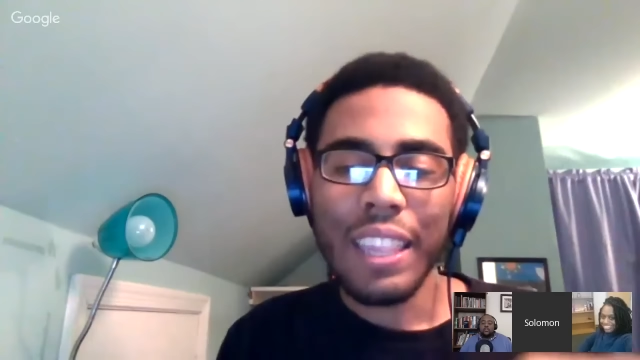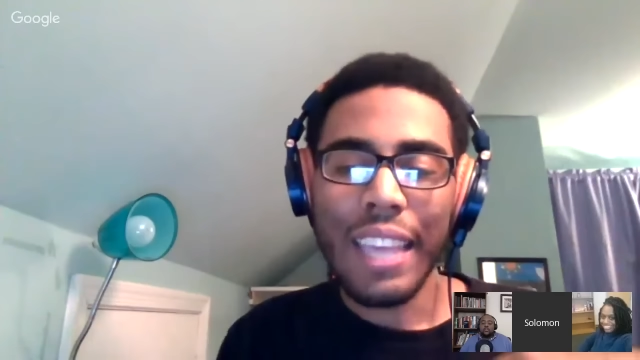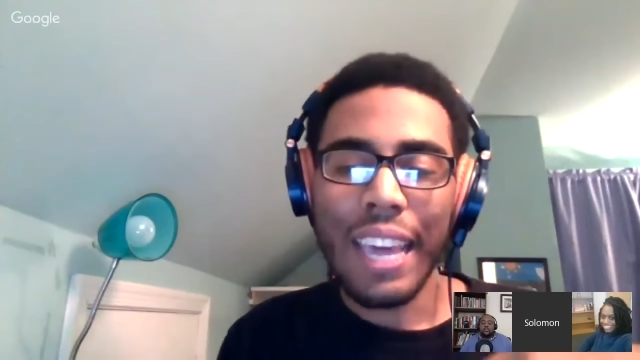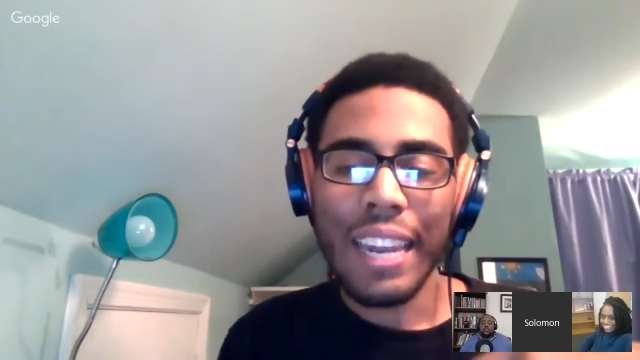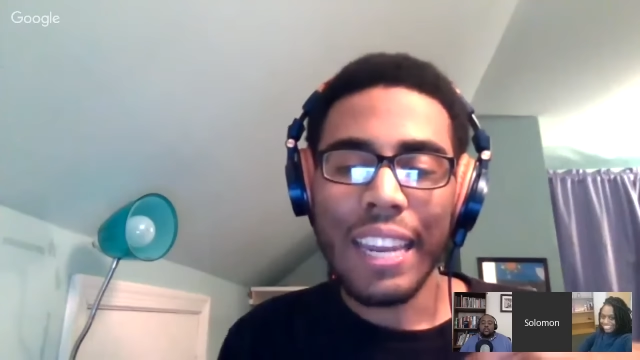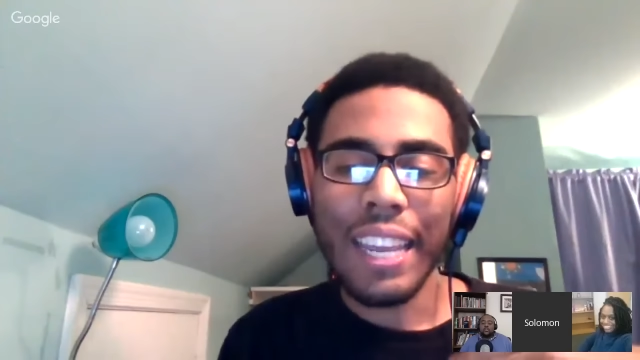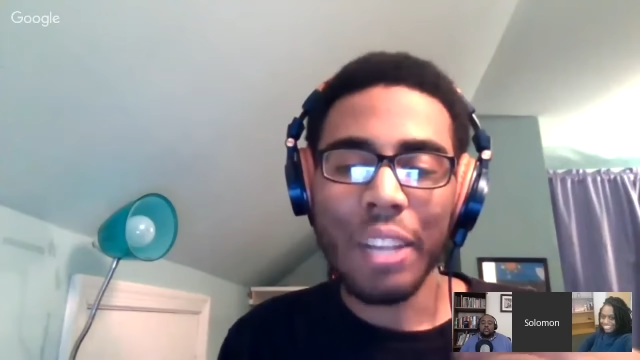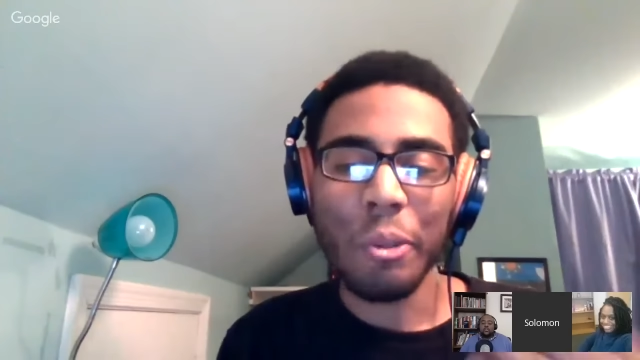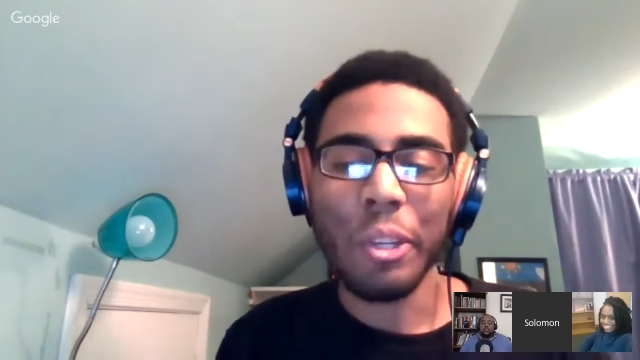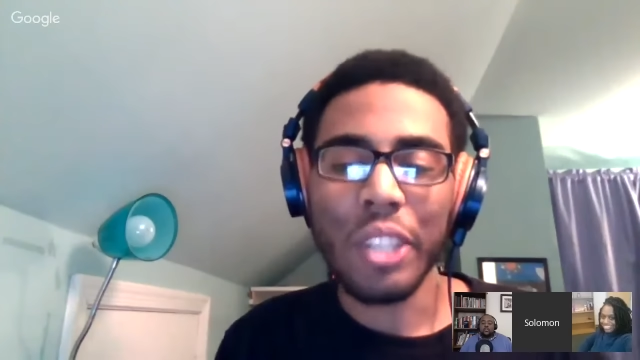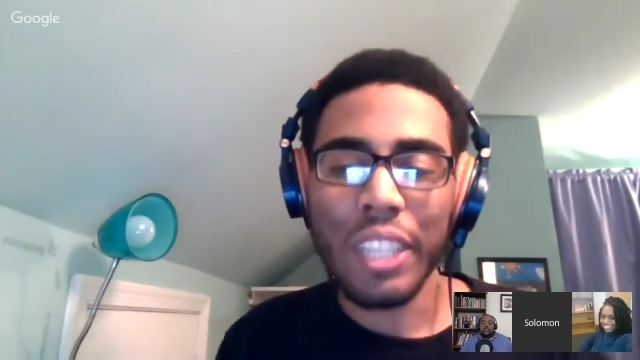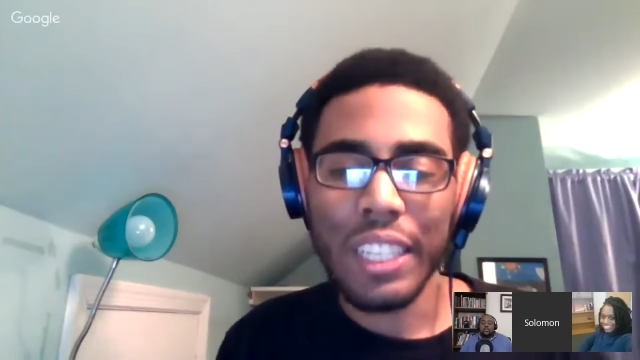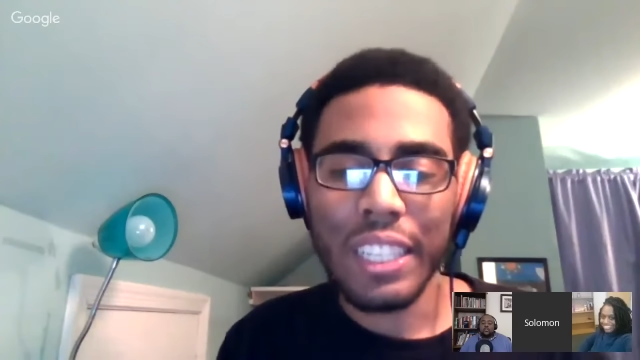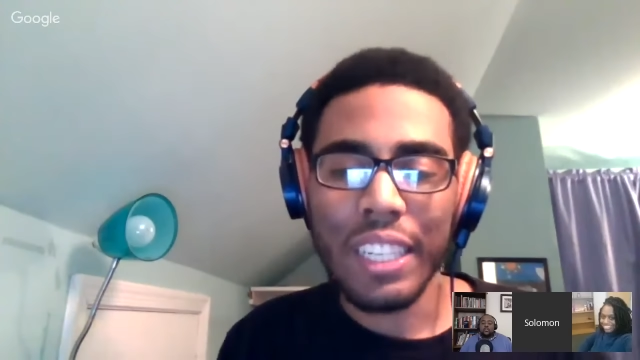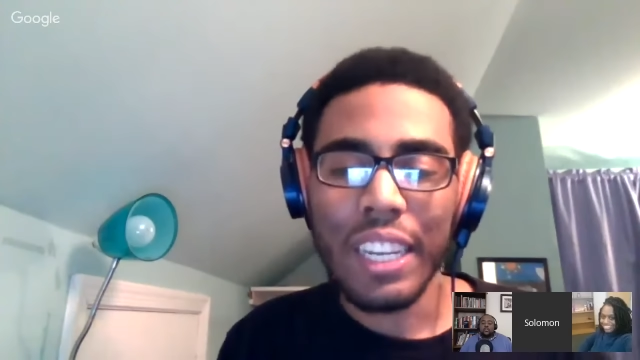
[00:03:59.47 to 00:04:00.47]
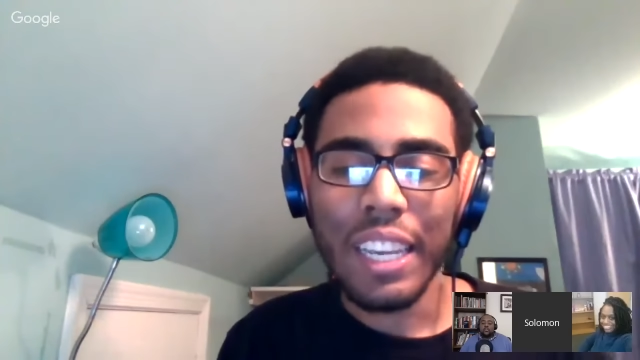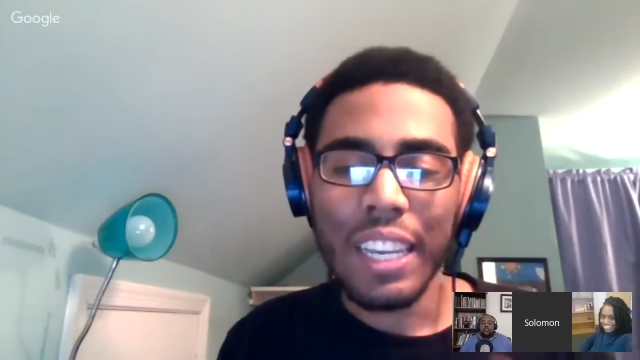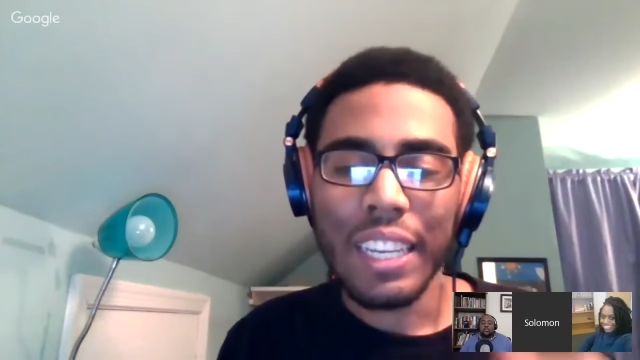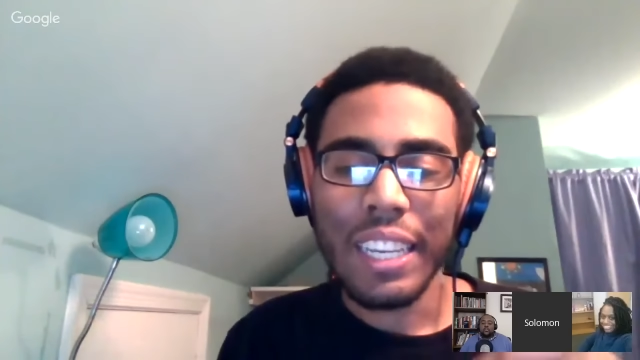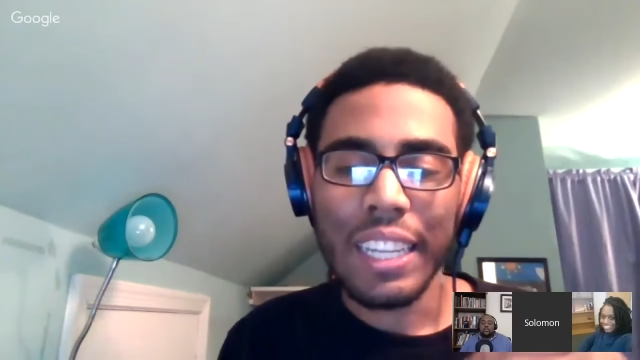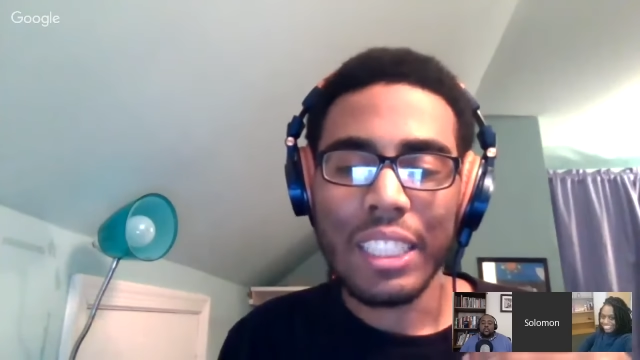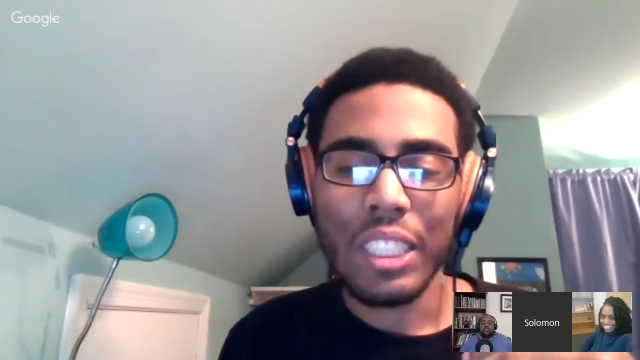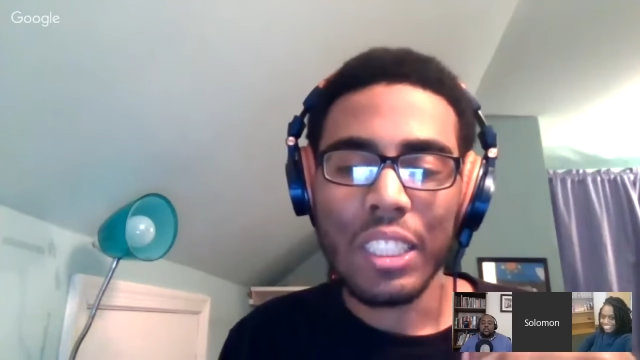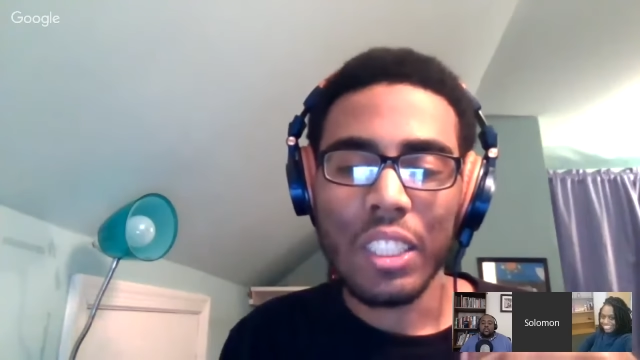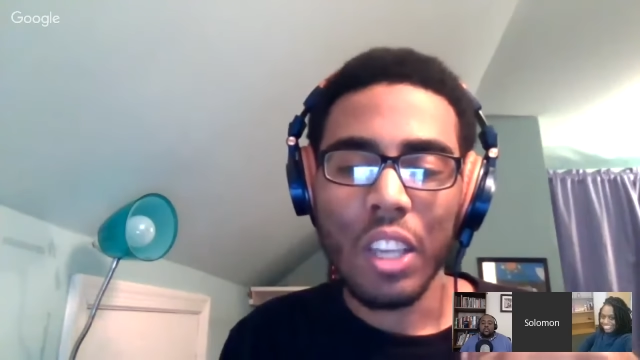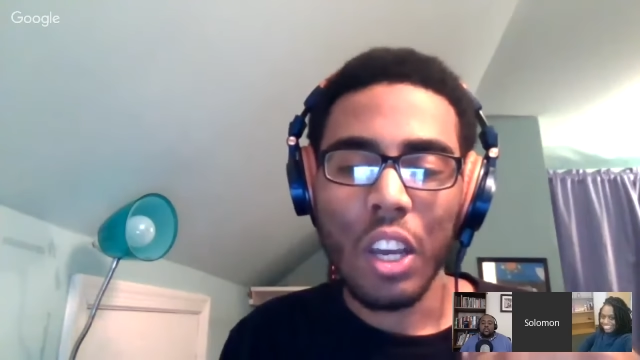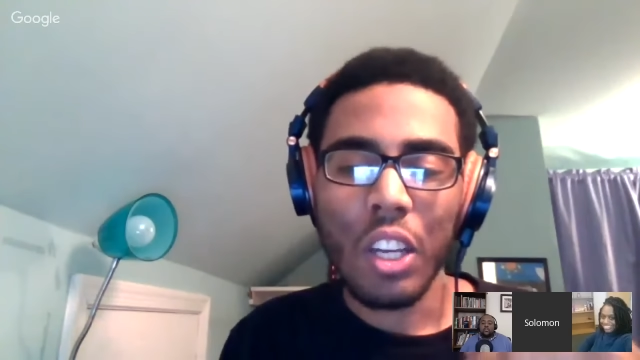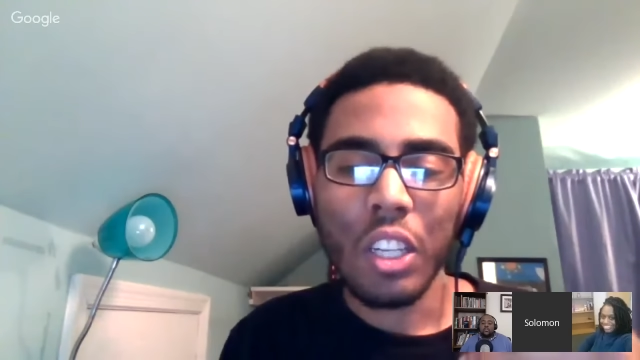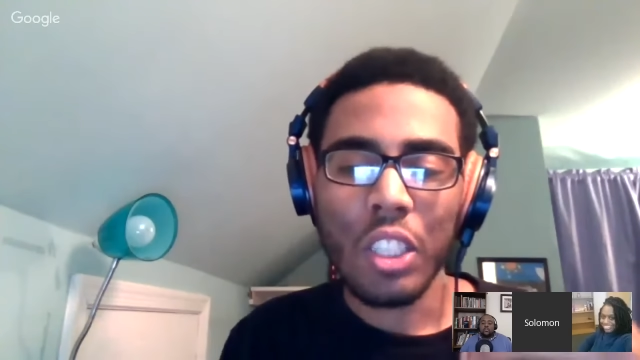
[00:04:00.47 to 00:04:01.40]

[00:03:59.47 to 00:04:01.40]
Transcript: that Hillary Clinton gets